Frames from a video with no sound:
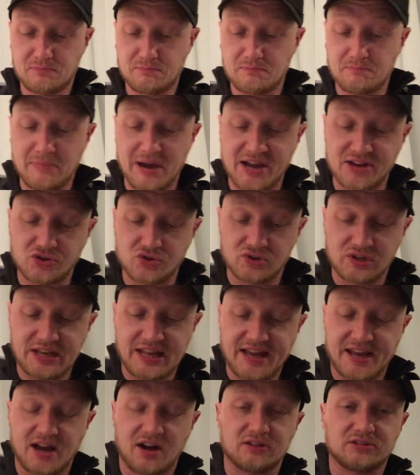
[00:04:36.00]
manual
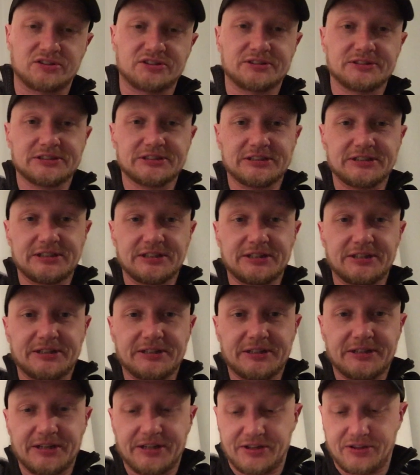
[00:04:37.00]
layout.
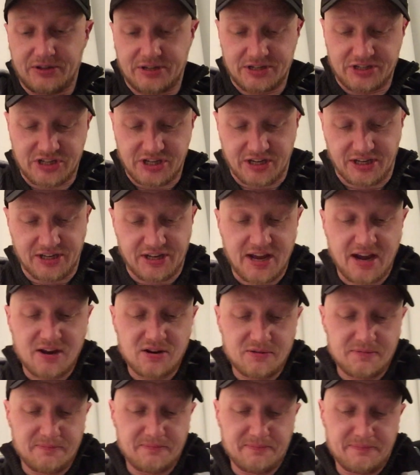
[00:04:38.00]
You can take it
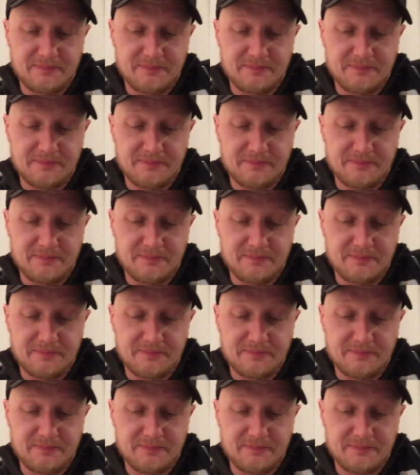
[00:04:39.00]
out,